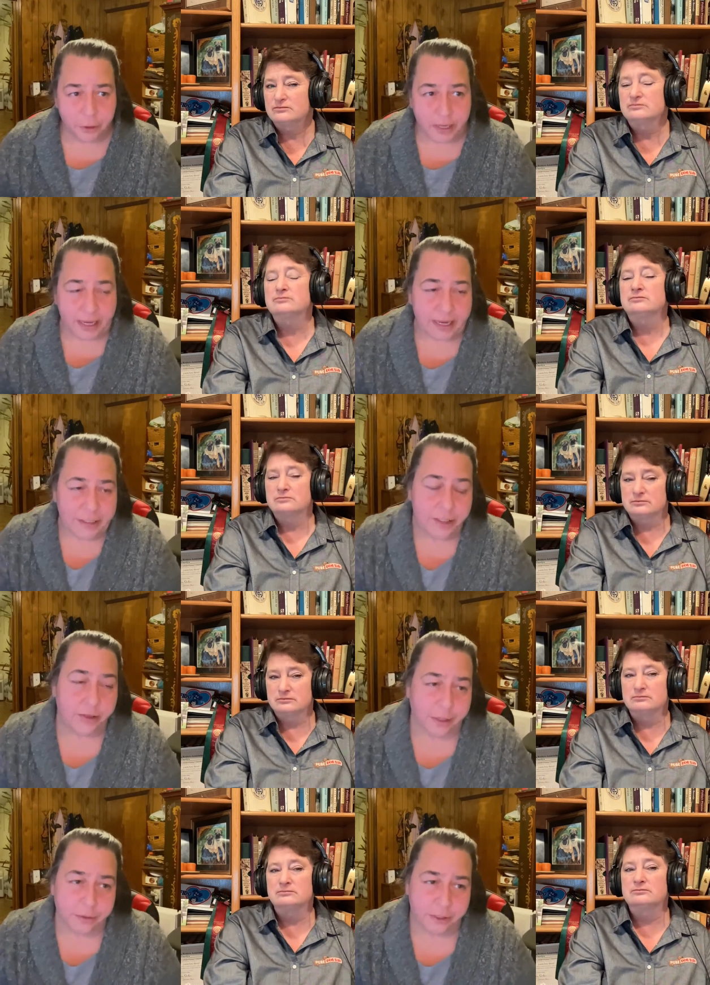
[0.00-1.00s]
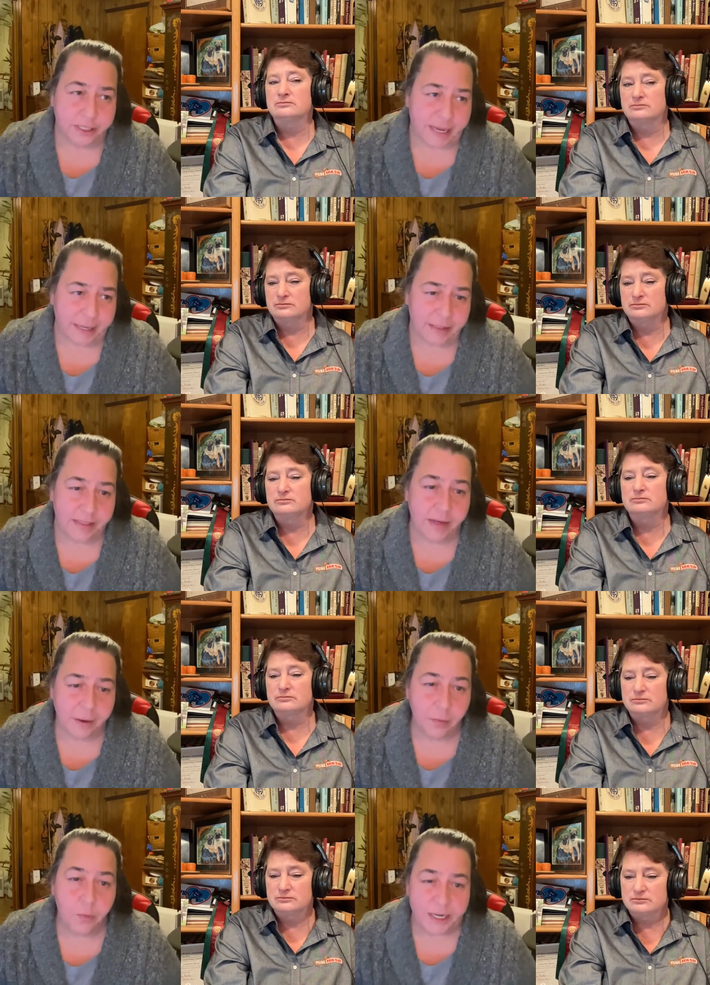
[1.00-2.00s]
Speaker 1: looking into those things.
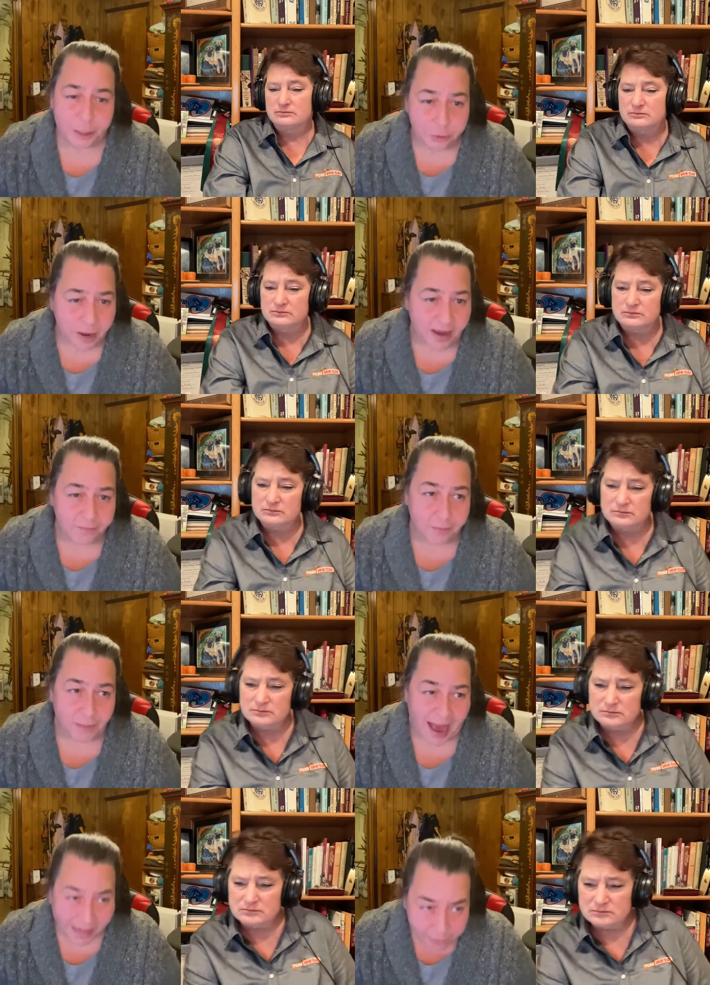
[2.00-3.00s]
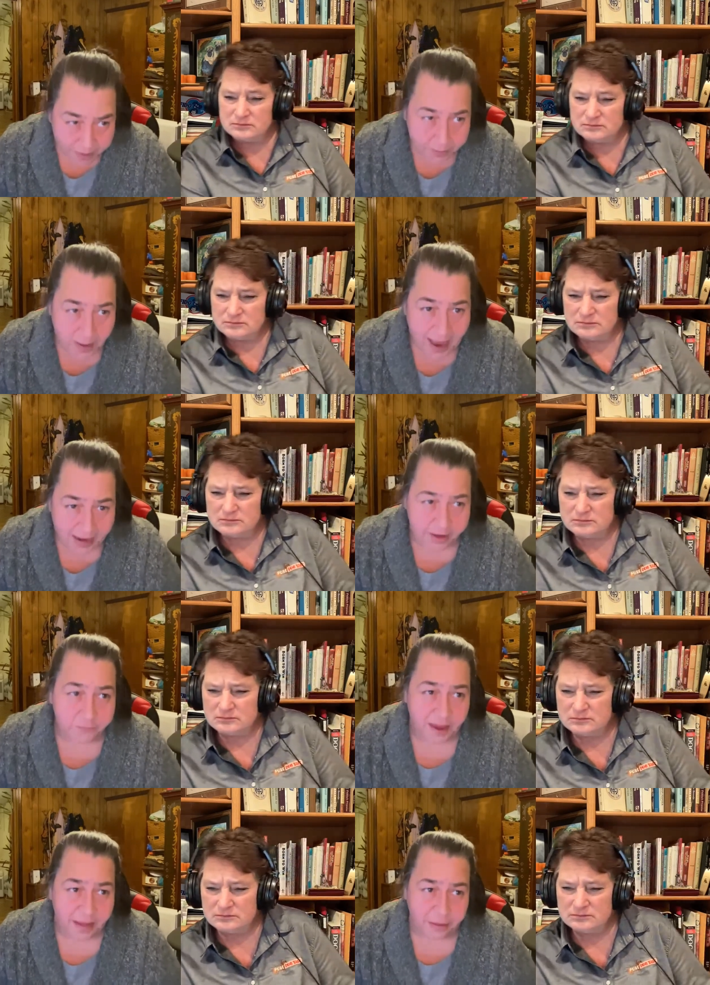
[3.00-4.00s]
We do have a battery pack
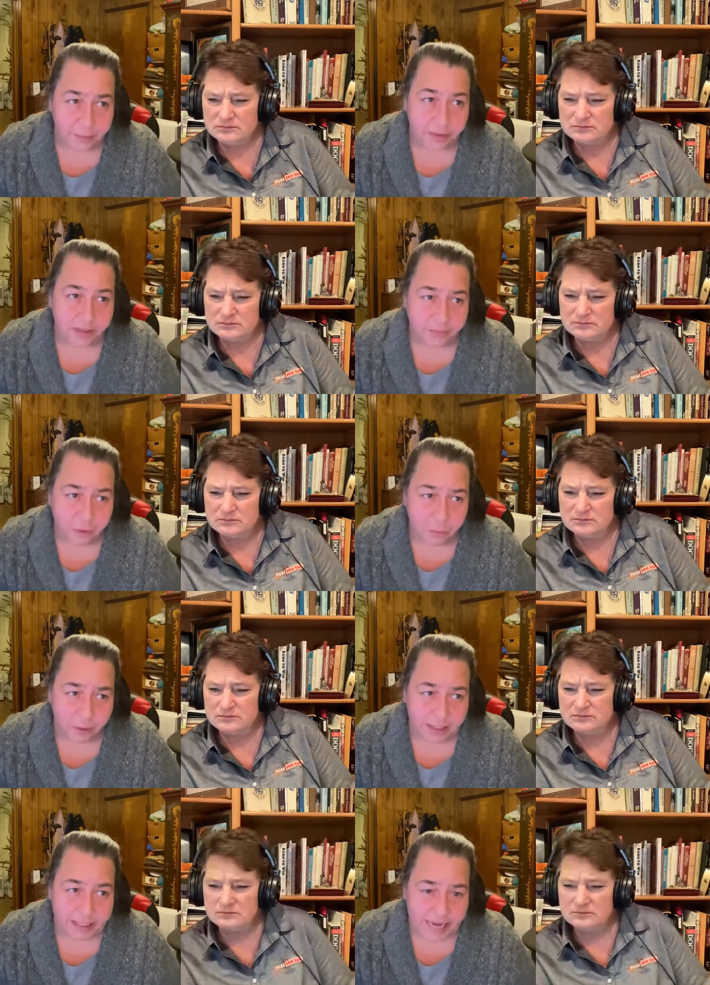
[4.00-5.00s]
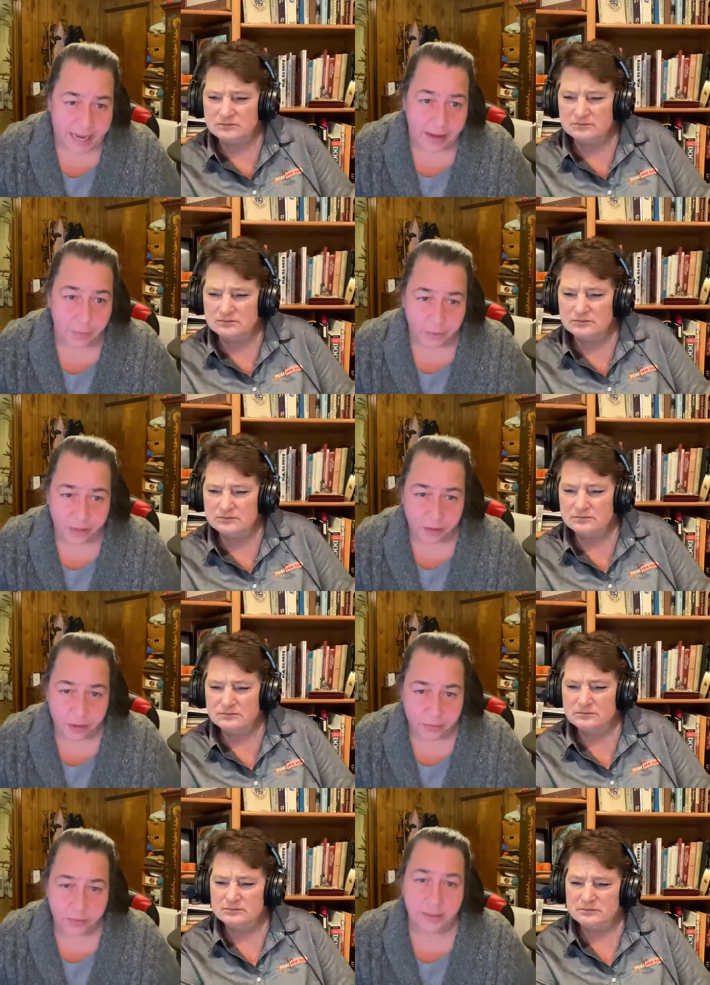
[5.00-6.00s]
available if you want to take it with
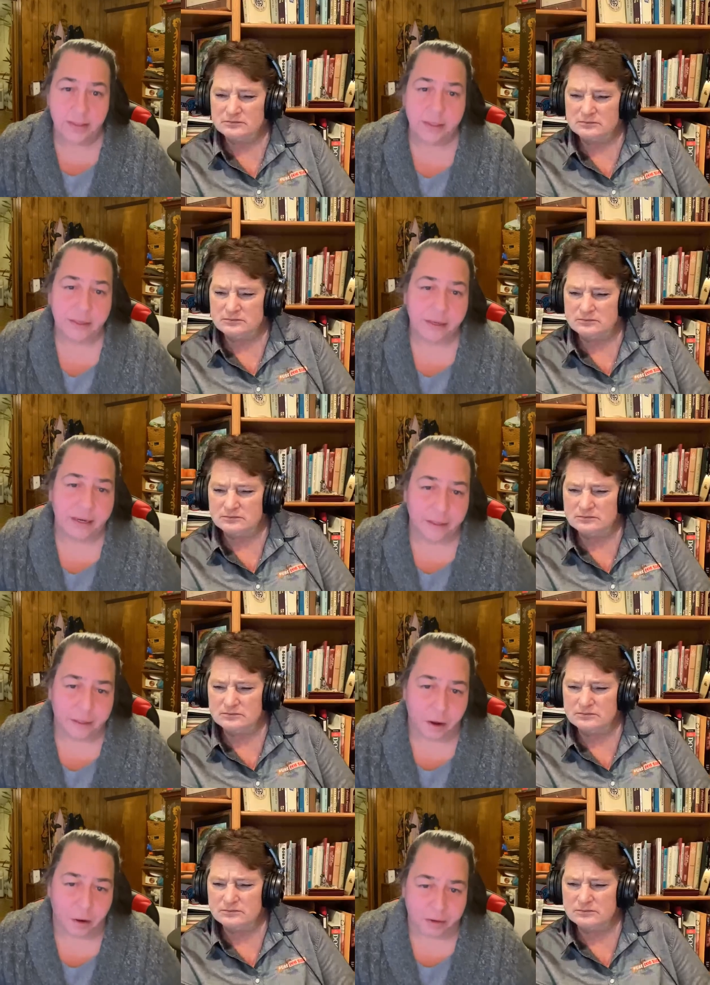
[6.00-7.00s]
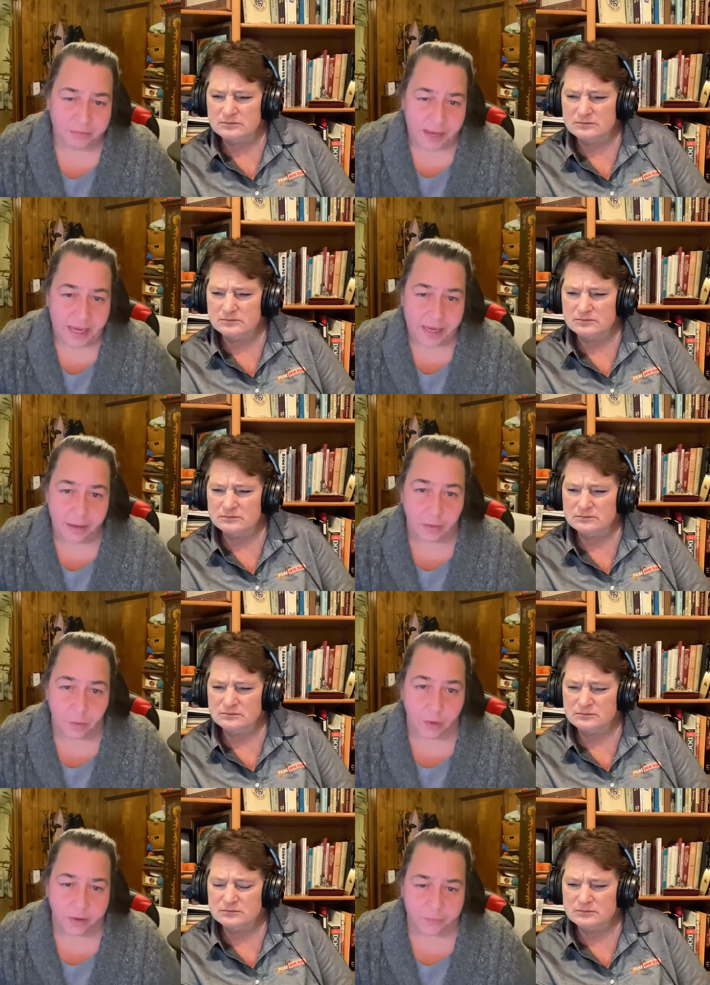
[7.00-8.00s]
you in an RV
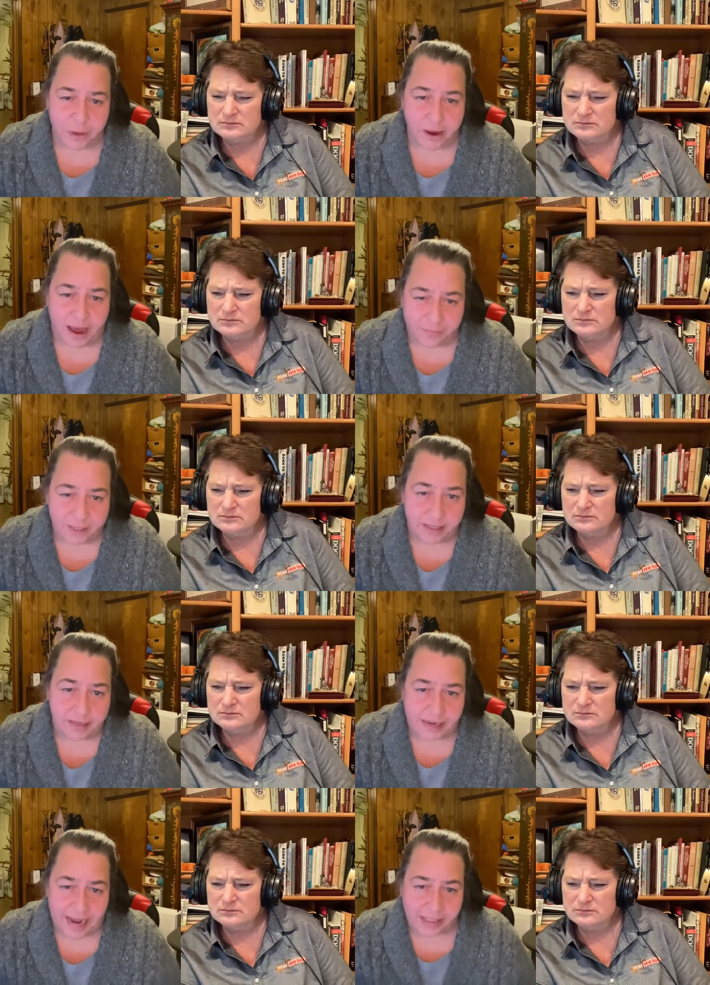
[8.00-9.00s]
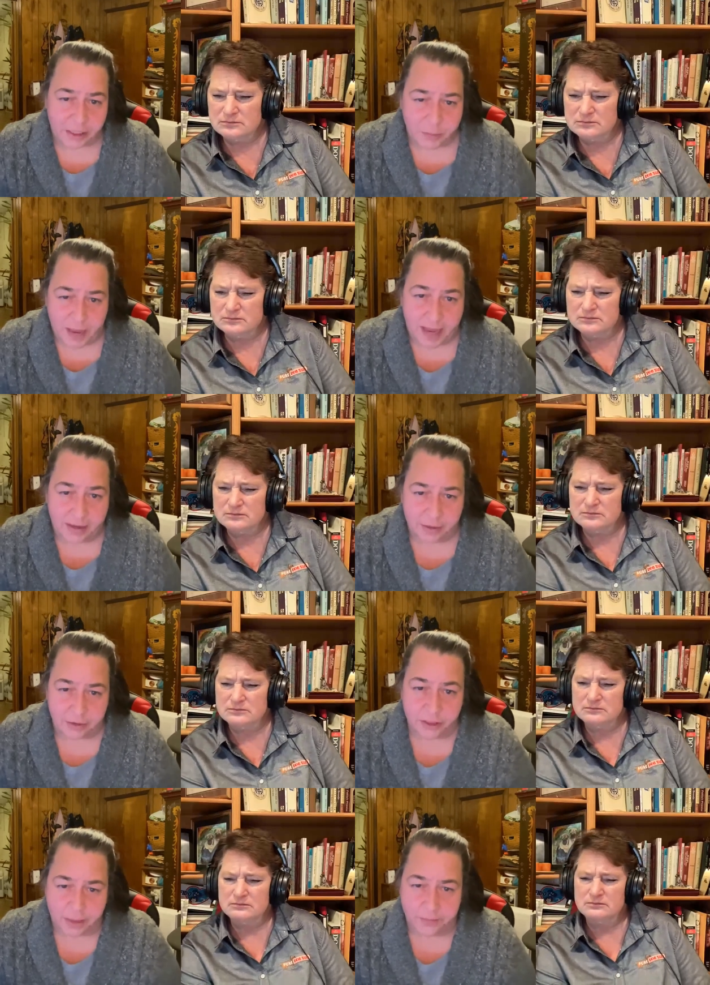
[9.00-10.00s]
or if you have it in an X pen or
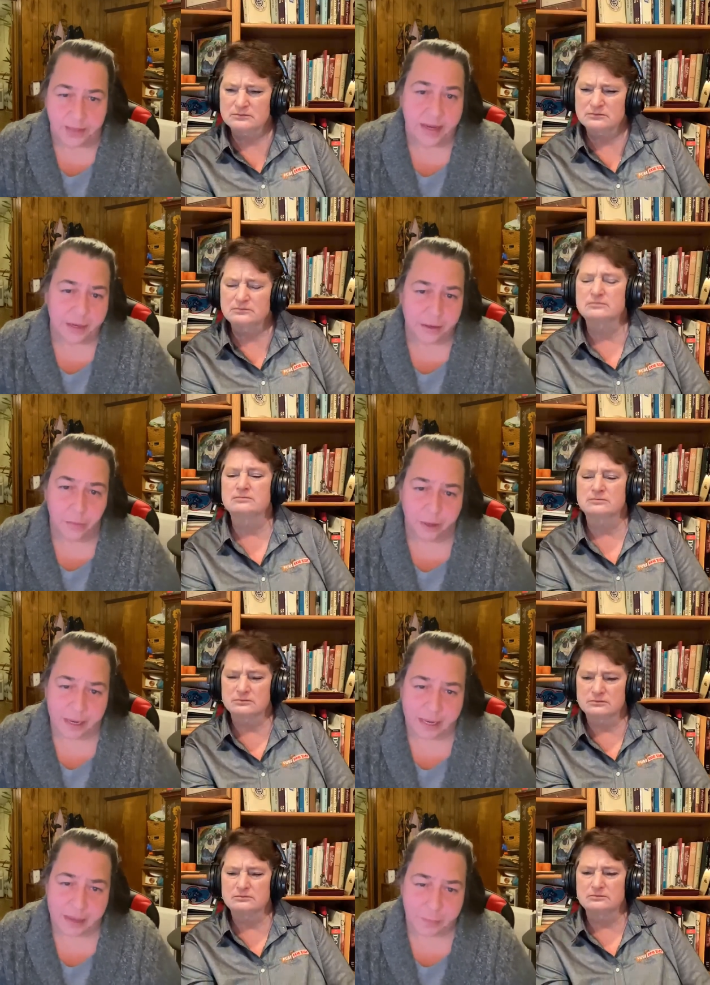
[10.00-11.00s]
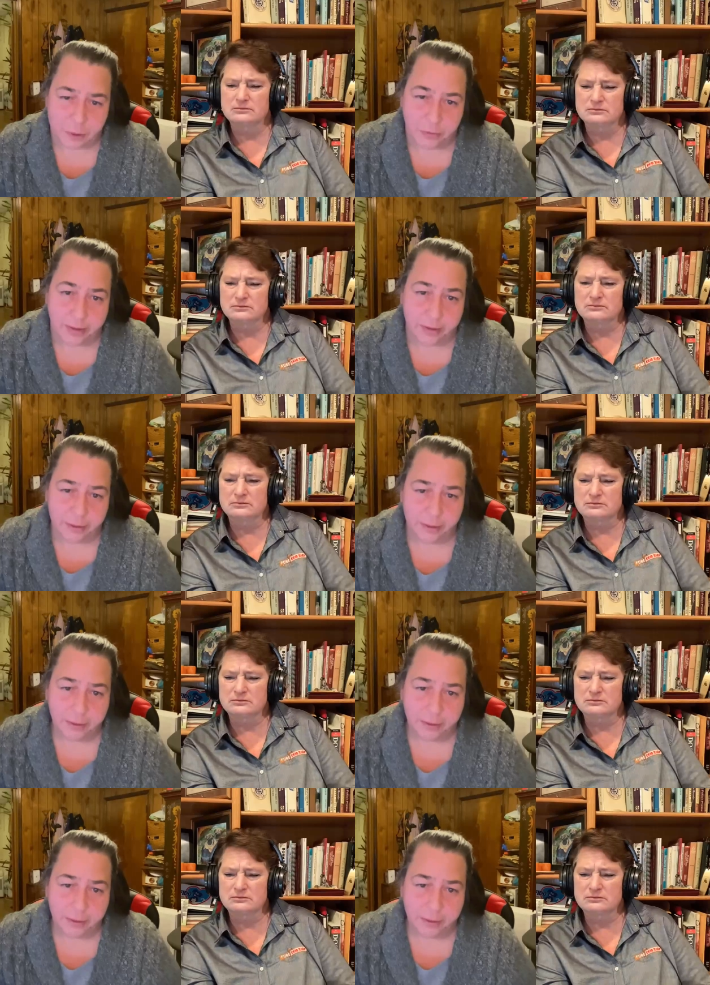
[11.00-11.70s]
something and you want to keep your,